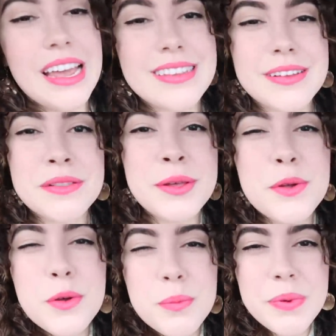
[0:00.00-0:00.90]
it's a
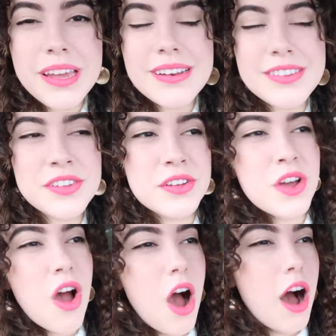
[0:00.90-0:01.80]
little bit
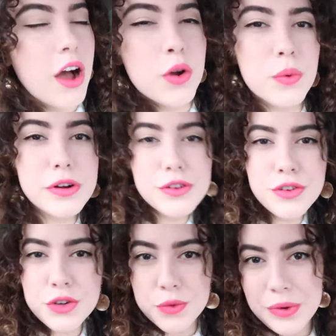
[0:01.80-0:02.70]
awkward to